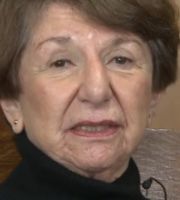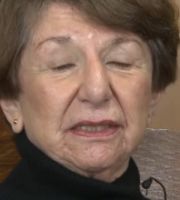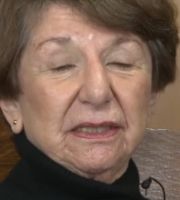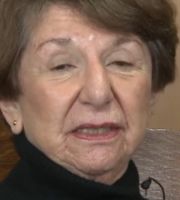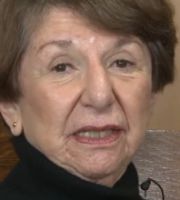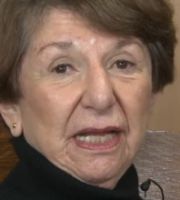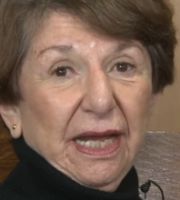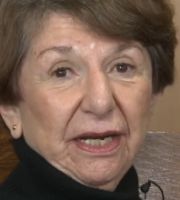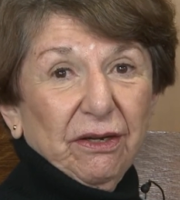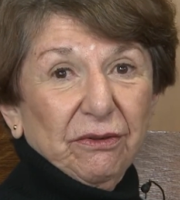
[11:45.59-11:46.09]

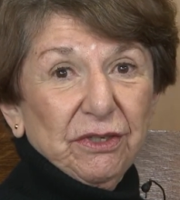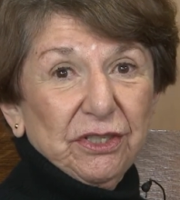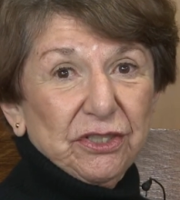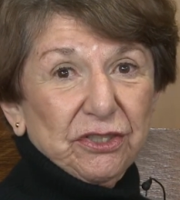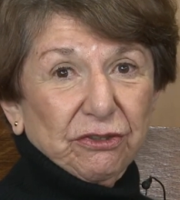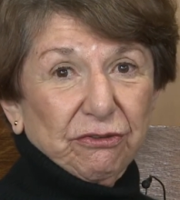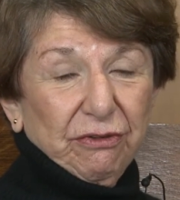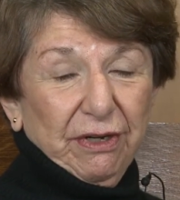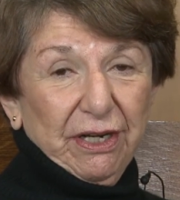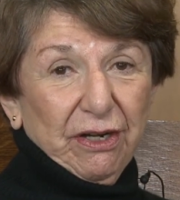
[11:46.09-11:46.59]
not only
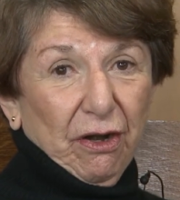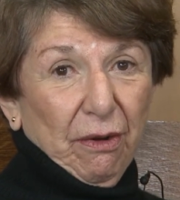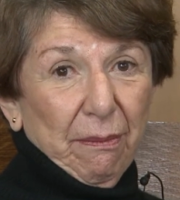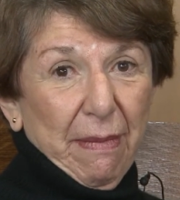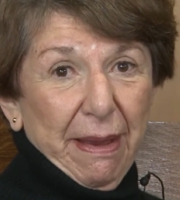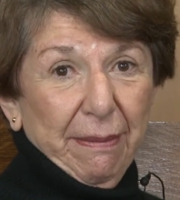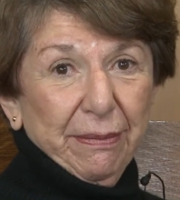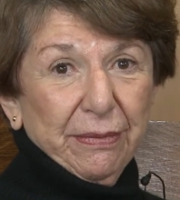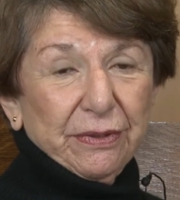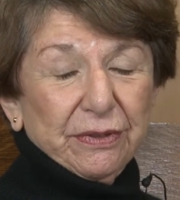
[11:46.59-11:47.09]
to greet our
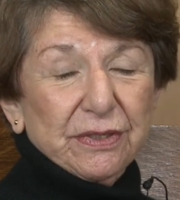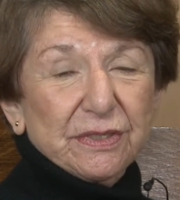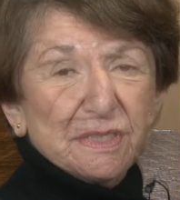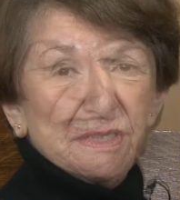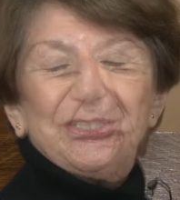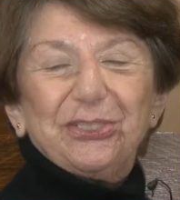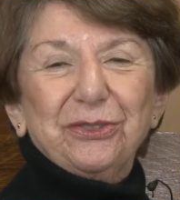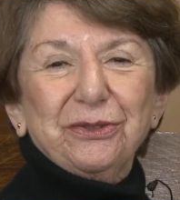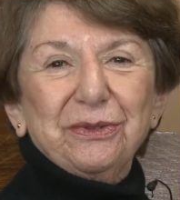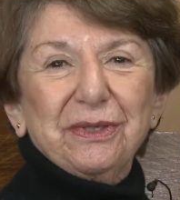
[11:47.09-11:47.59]
members,
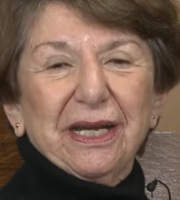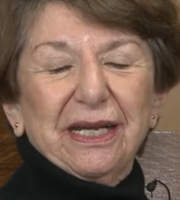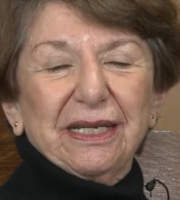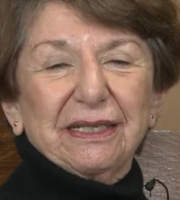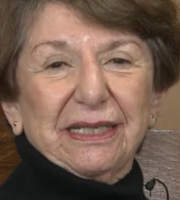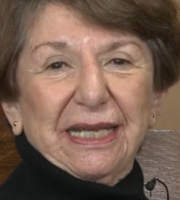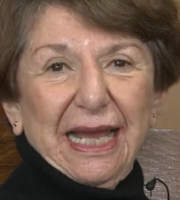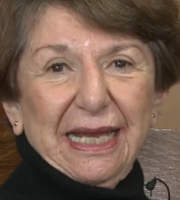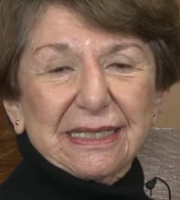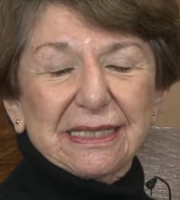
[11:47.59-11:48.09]
new uh,
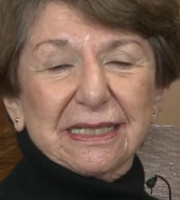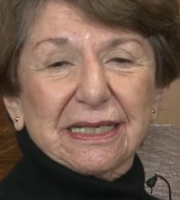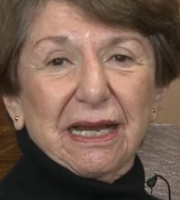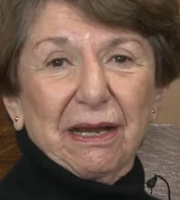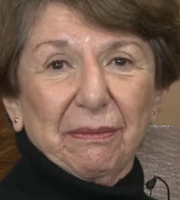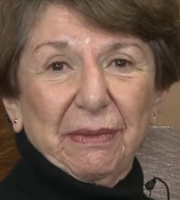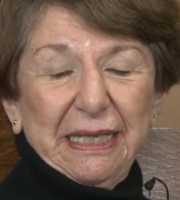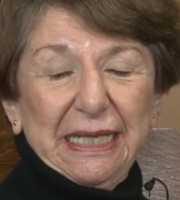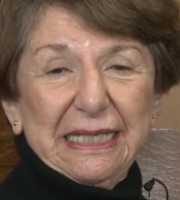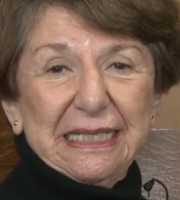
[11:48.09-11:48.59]
guests
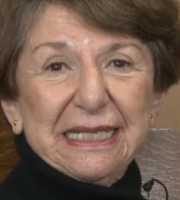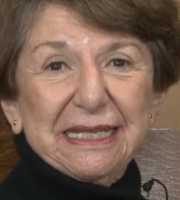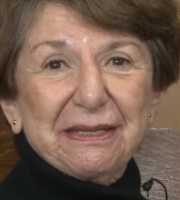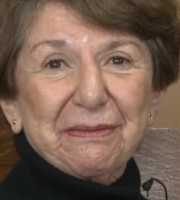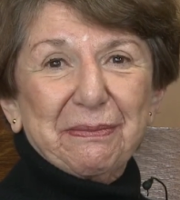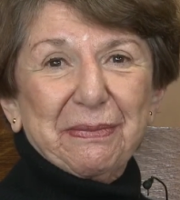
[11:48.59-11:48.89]
coming into the